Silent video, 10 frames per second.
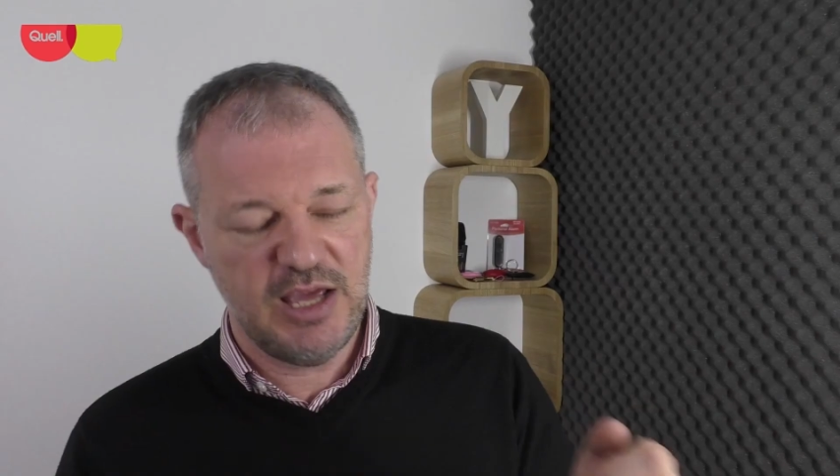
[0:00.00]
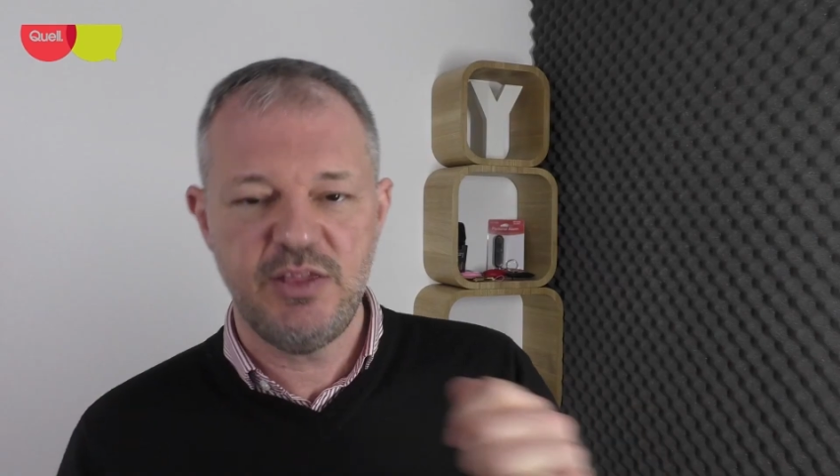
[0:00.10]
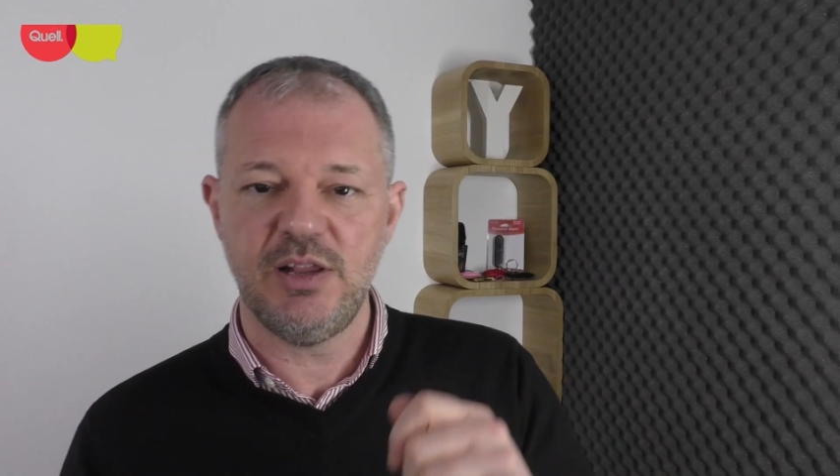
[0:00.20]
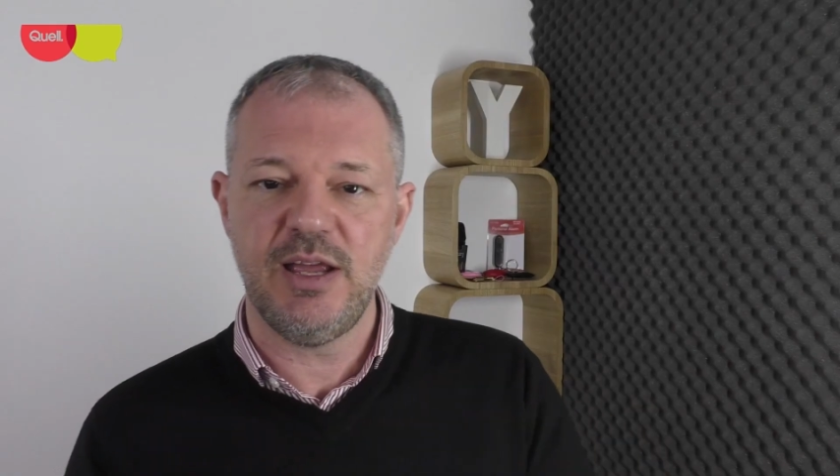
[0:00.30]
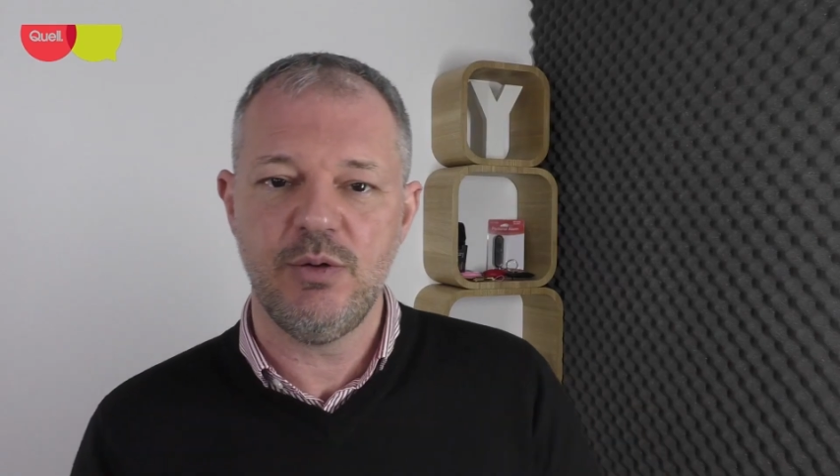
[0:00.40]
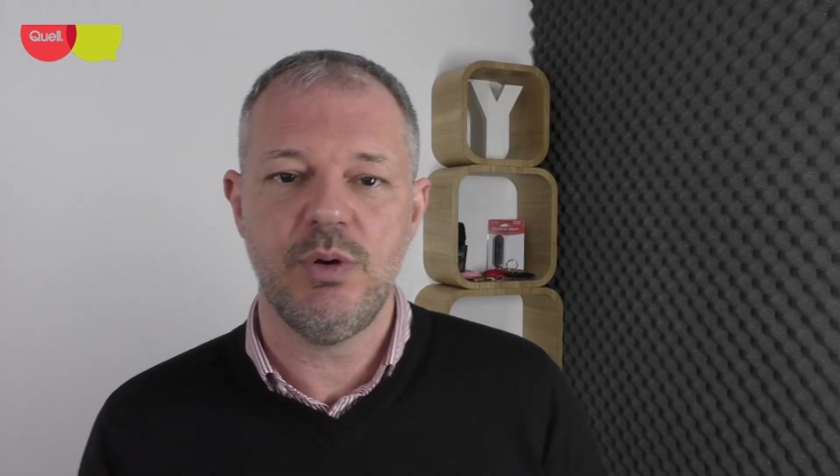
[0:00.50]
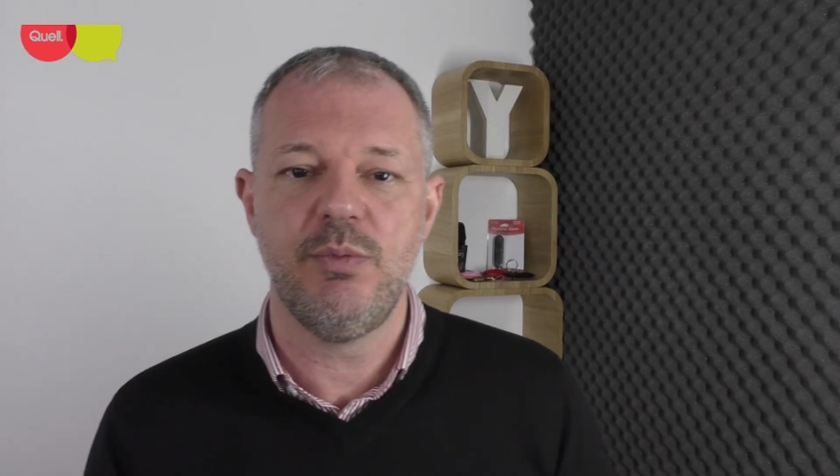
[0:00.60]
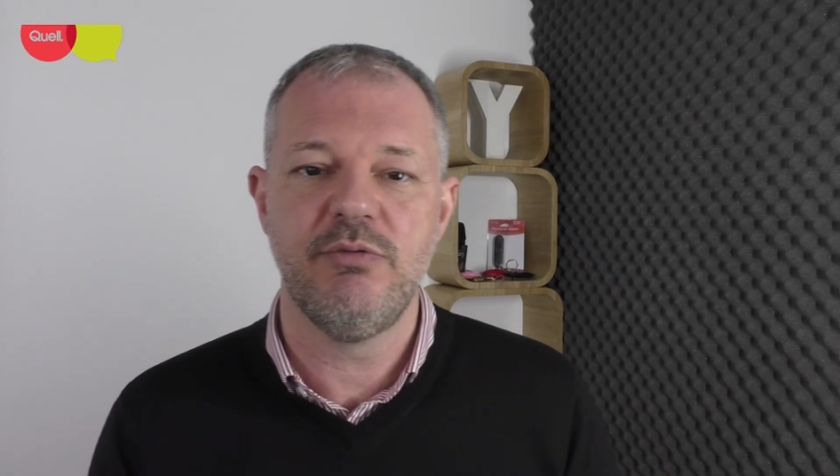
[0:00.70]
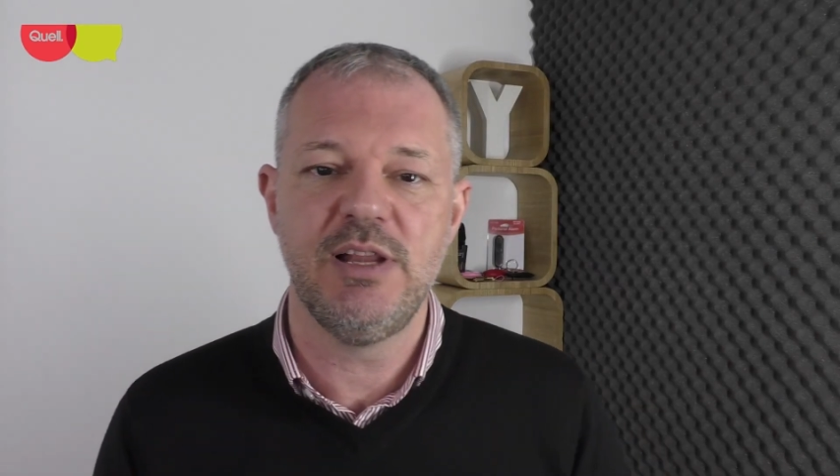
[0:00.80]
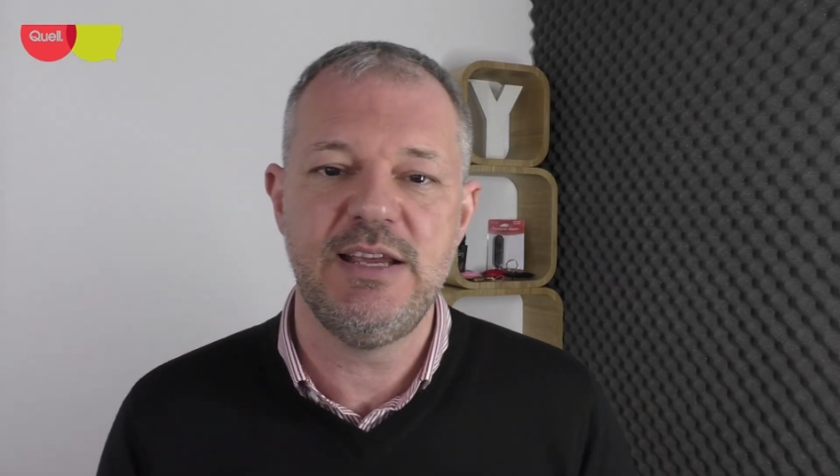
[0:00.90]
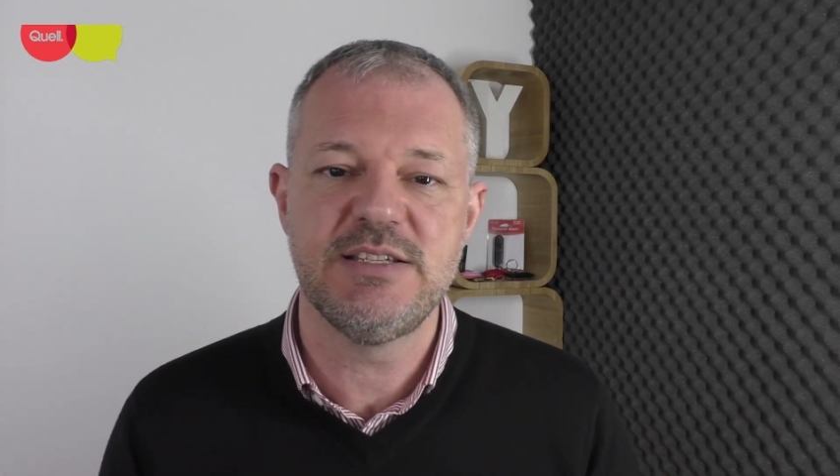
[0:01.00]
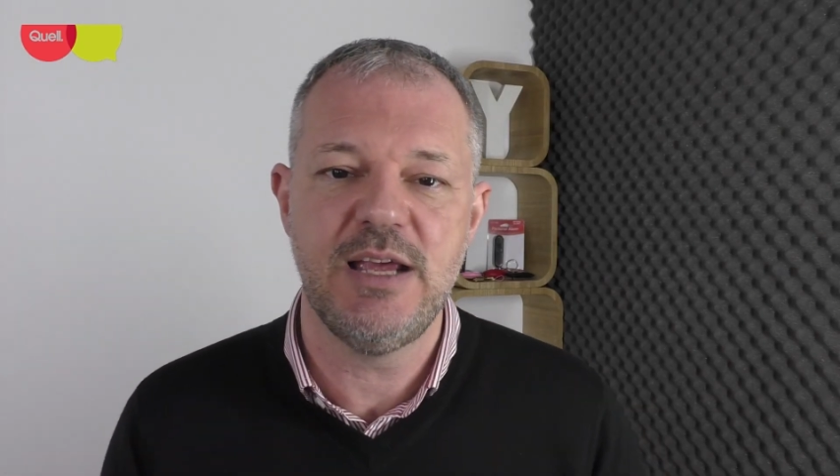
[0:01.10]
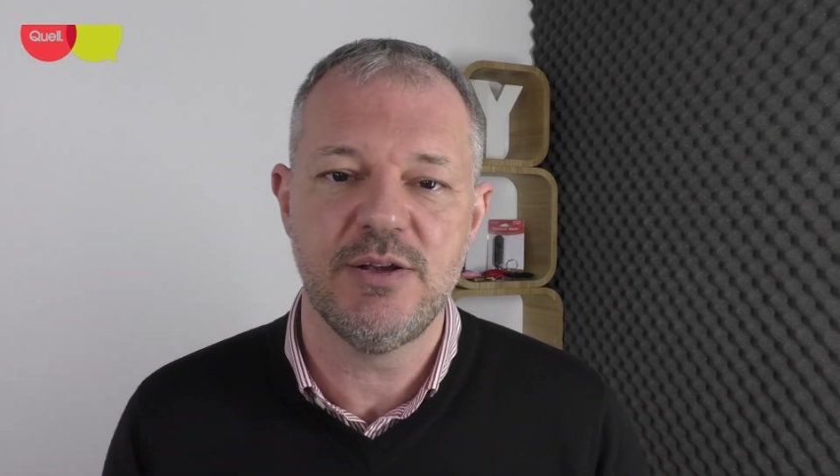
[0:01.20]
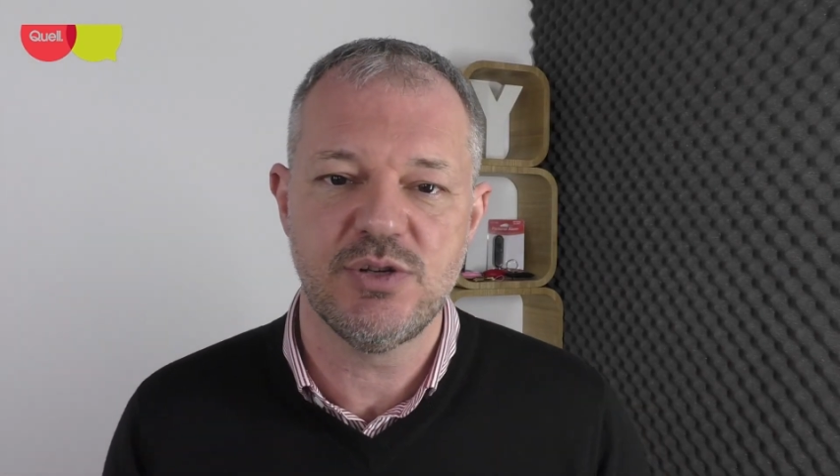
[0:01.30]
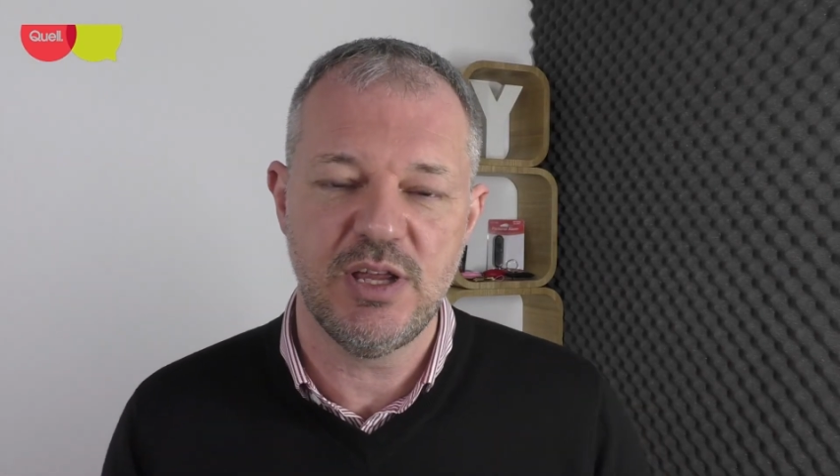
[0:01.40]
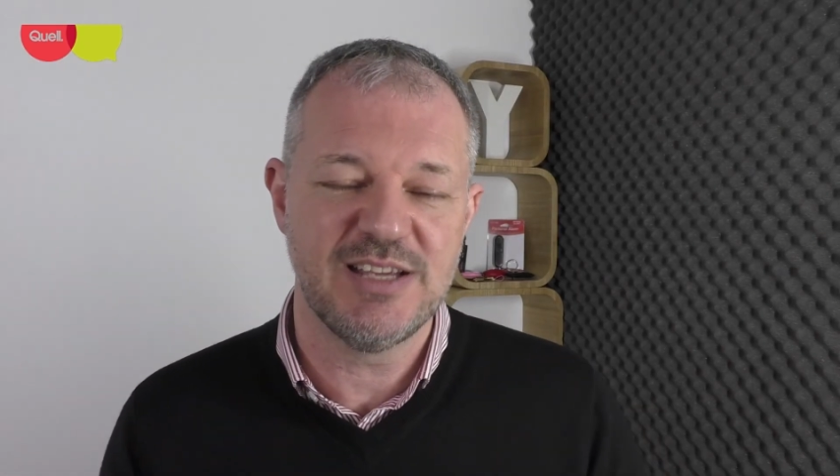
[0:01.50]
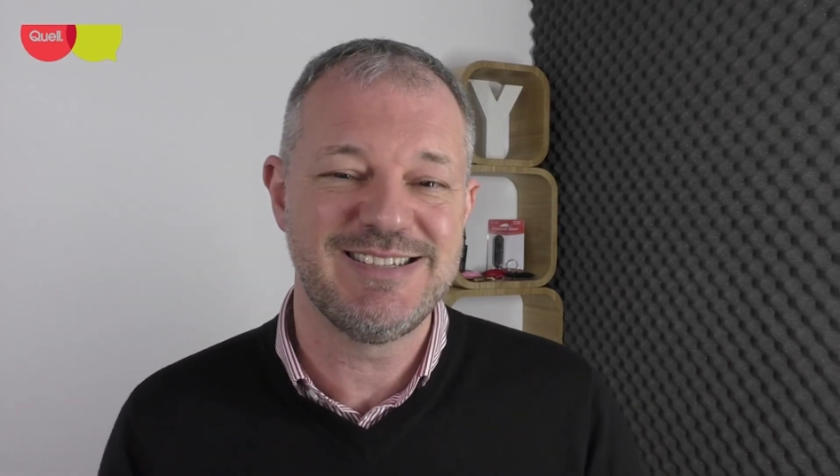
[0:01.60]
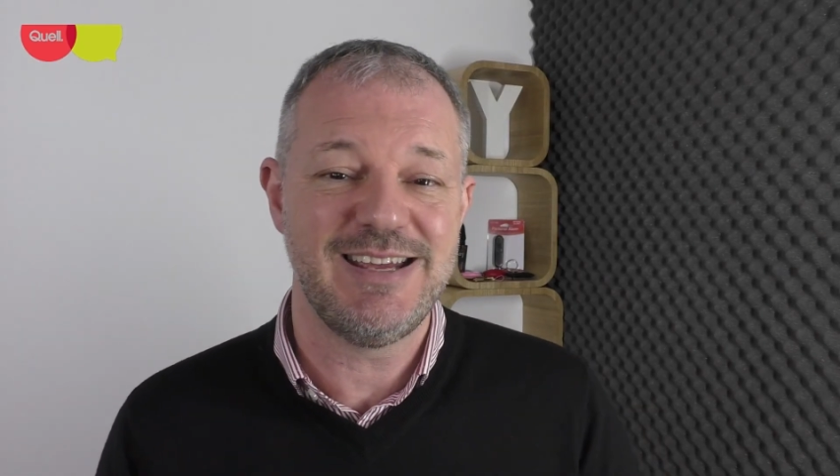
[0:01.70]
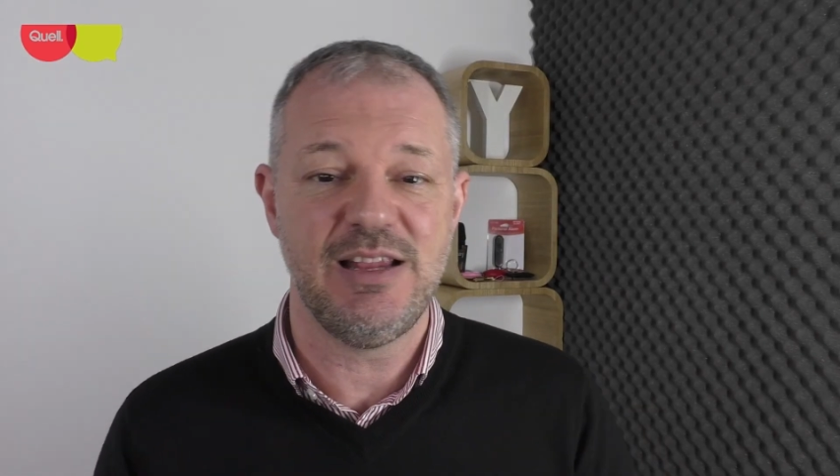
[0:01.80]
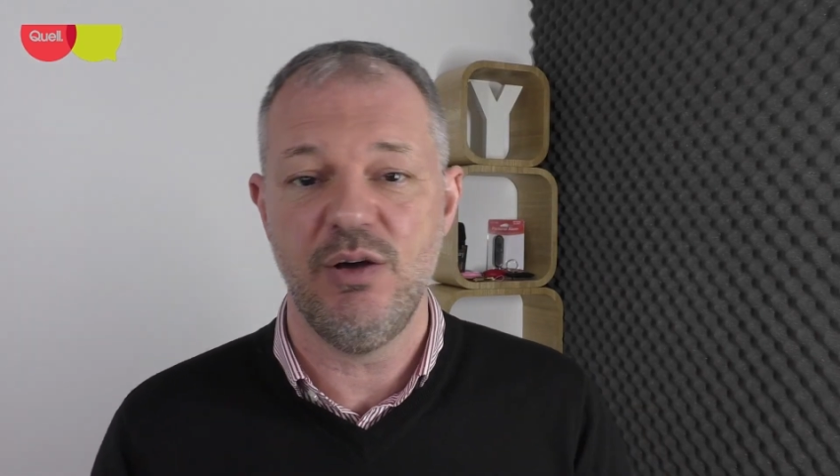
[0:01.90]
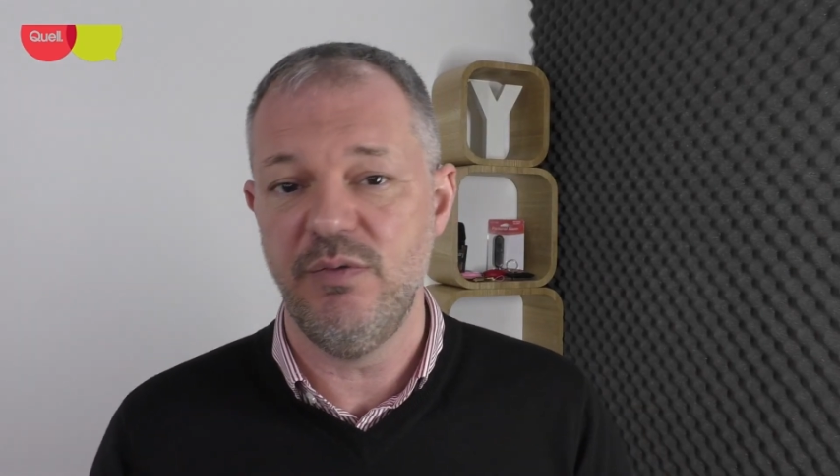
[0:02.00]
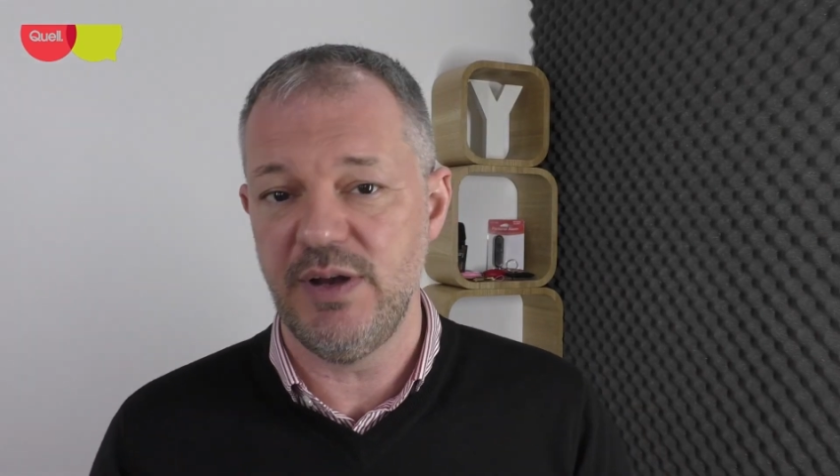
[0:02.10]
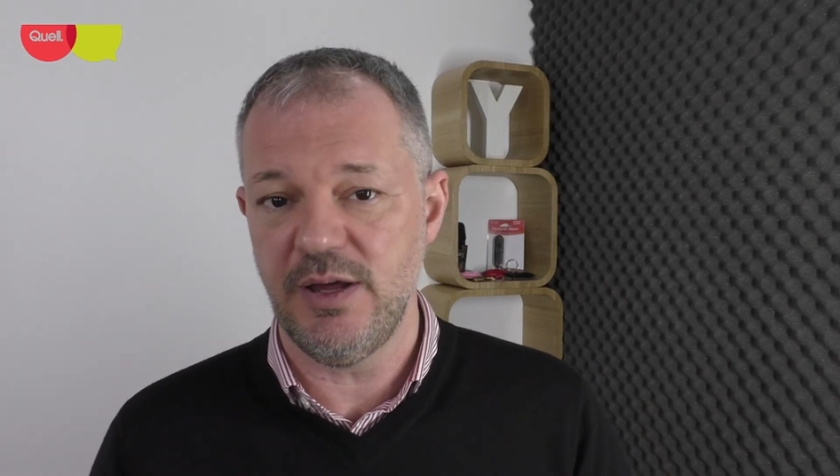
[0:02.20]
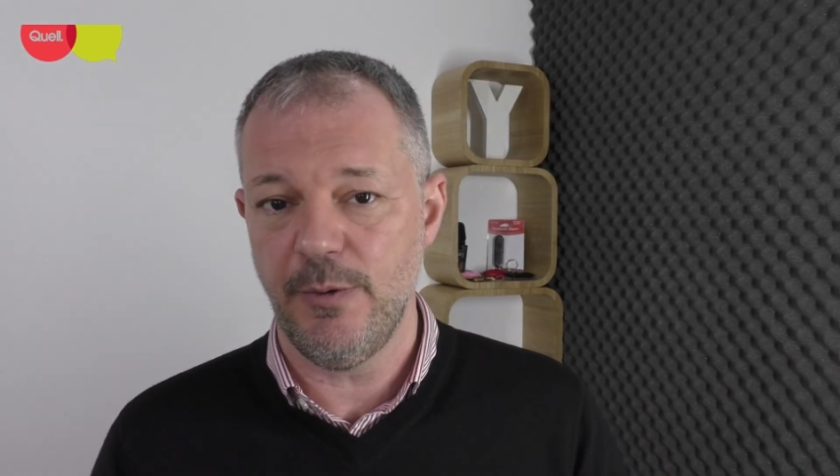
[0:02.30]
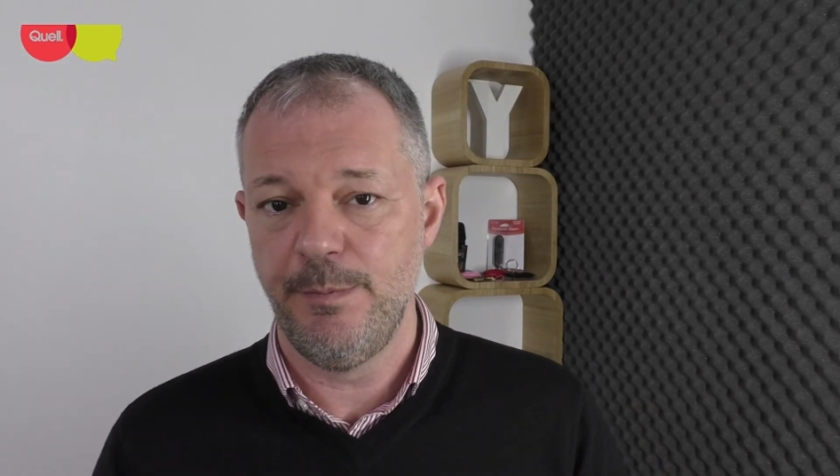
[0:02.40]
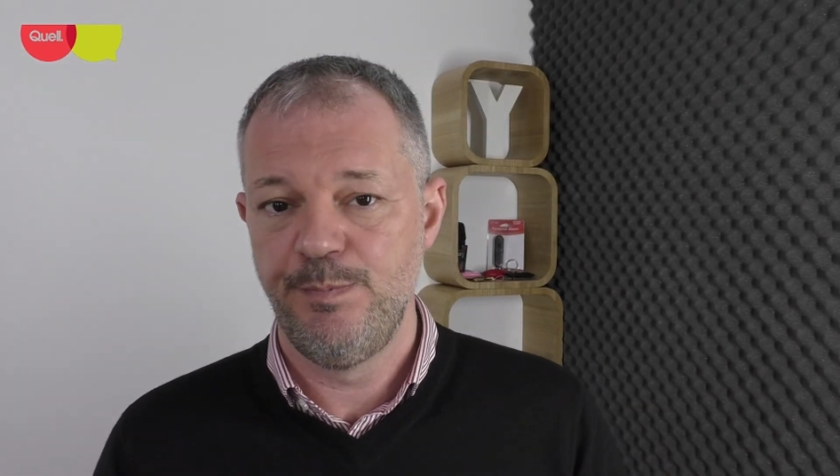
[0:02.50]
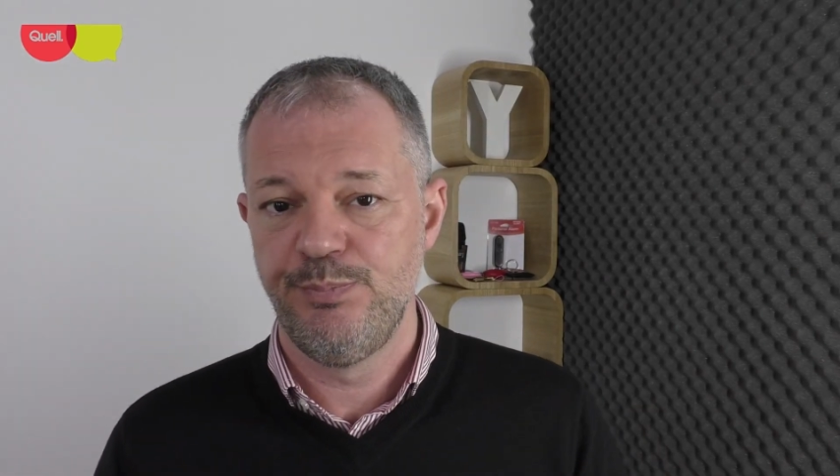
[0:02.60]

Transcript: hit the link when we release it so they can see a little video.